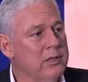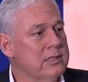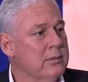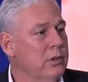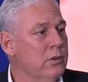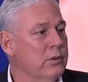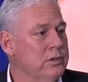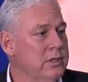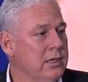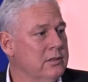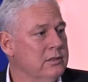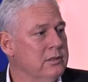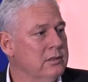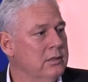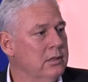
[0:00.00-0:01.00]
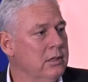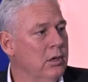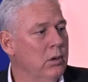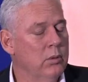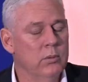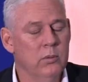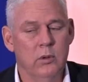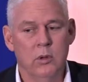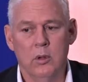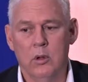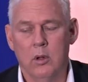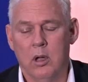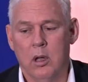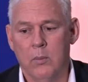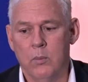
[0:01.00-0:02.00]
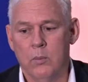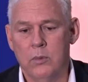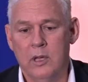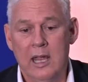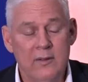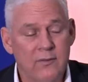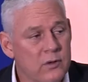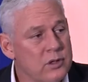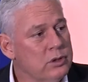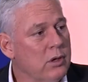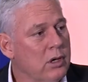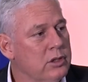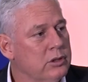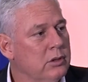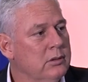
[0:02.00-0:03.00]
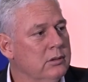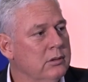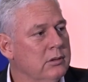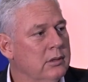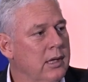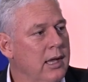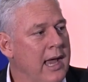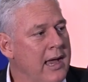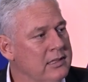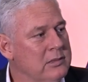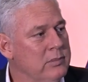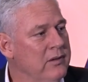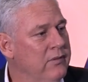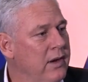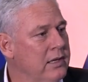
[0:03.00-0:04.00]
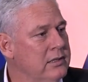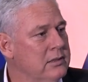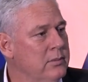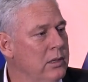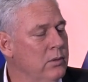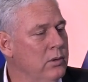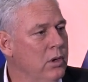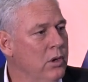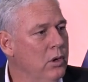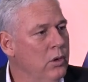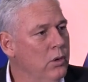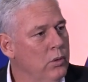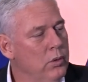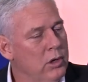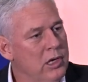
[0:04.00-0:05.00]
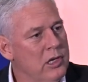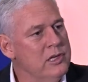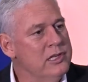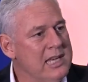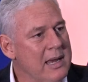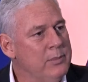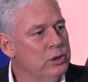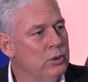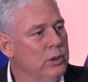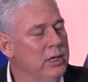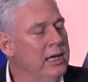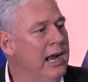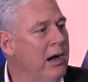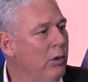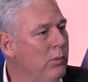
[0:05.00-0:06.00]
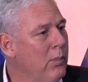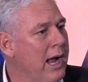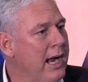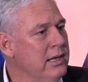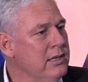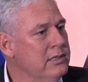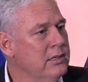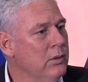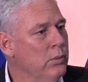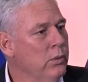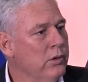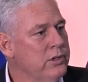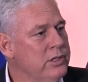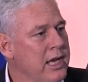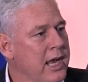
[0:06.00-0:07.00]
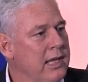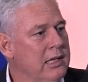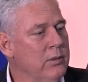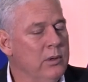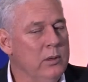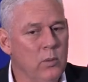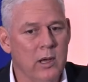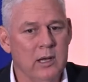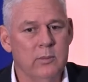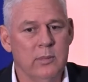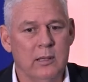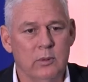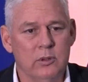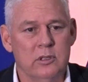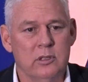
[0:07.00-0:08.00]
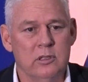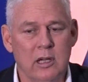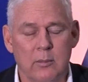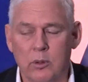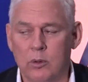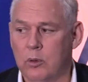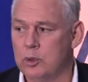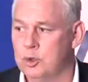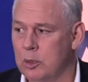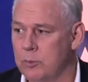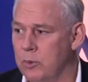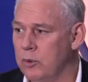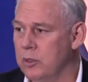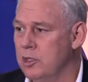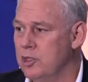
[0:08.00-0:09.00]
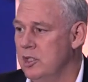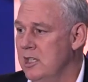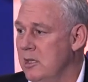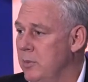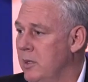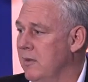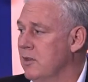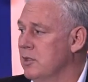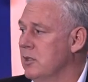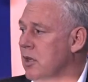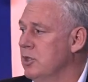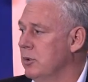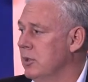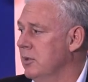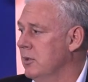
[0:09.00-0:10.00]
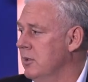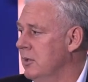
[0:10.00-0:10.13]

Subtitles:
some of those things. The infrastructure has to be fixed. I mean, conceptually in our minds, we're saying that we want to be able to double or triple the GDP of this country.